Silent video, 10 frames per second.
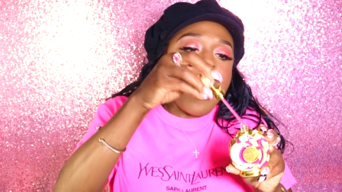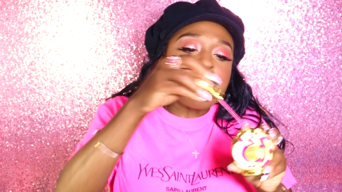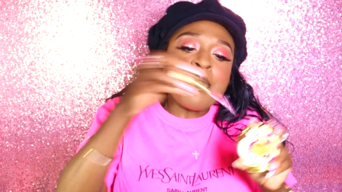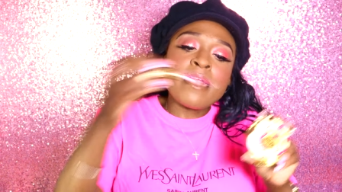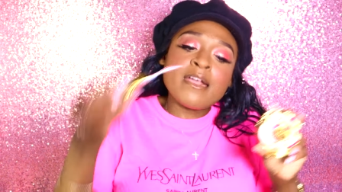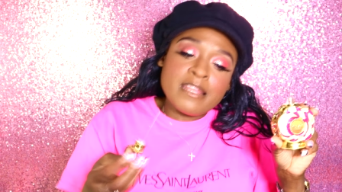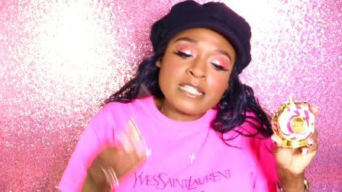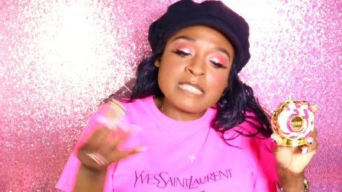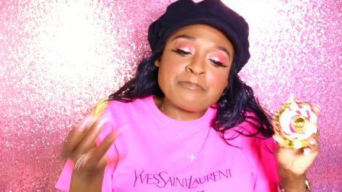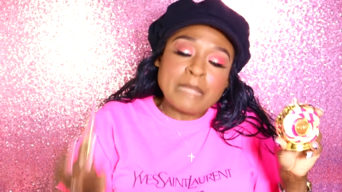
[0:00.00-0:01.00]
I'm not good at
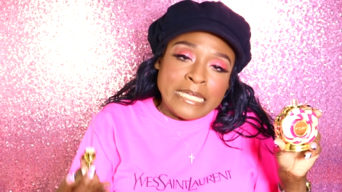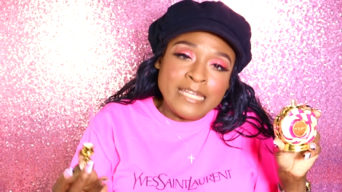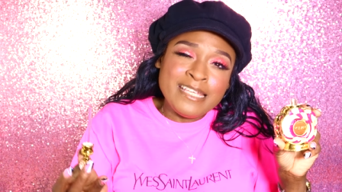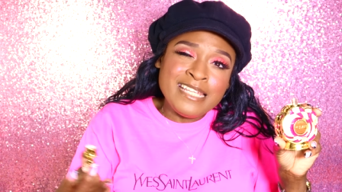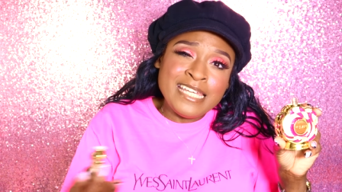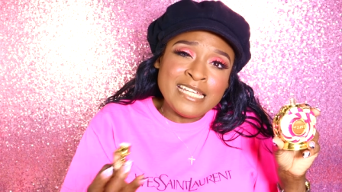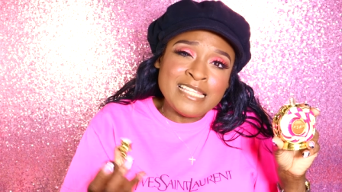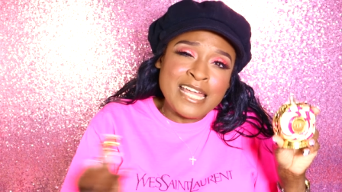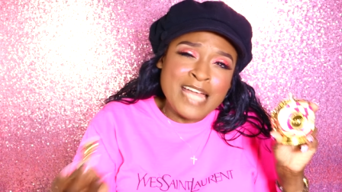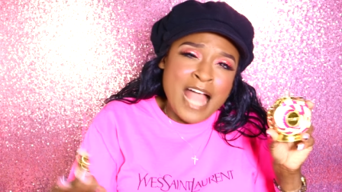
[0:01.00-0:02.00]
explaining
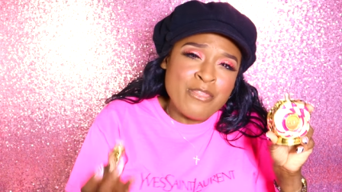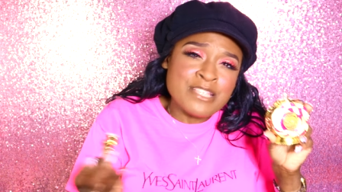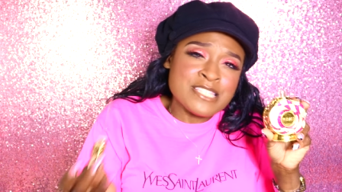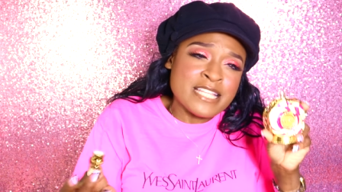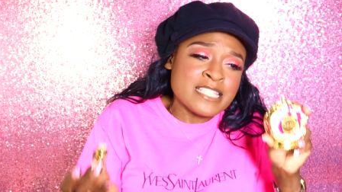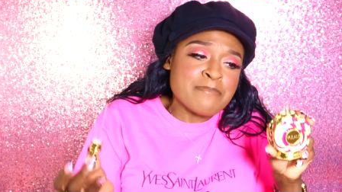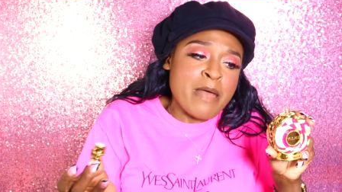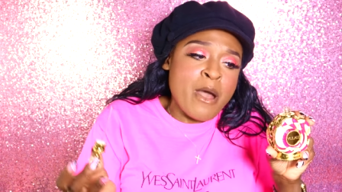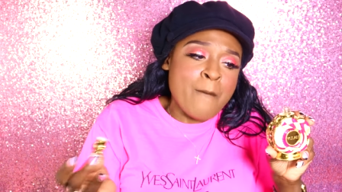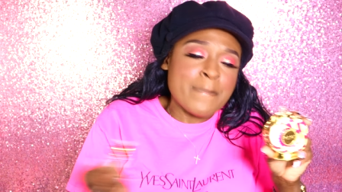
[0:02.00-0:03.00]
like how the scents
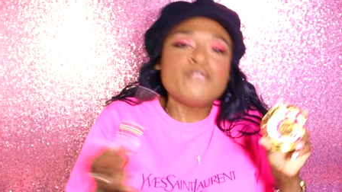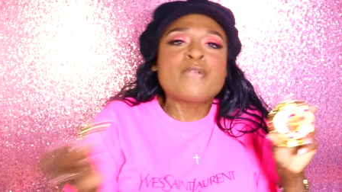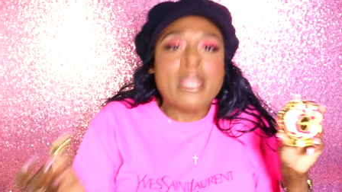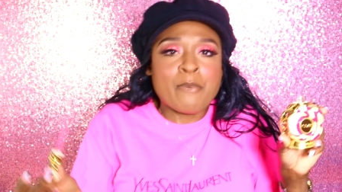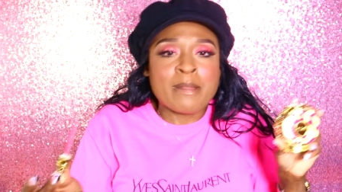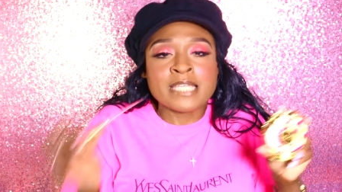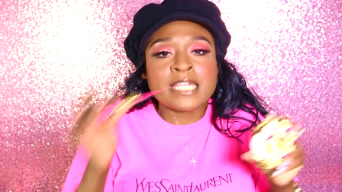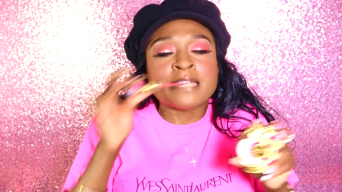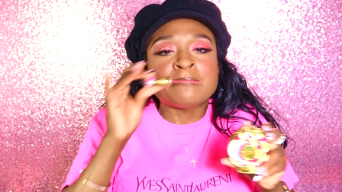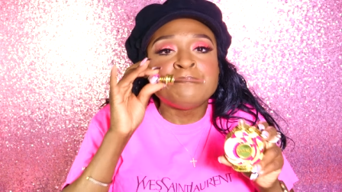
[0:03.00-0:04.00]
smell, but you get what I'm
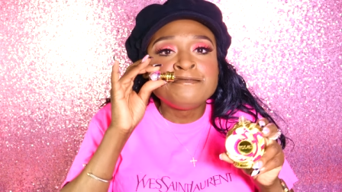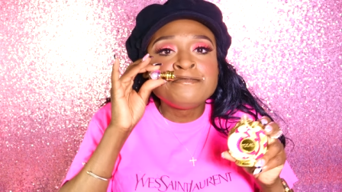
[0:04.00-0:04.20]
saying.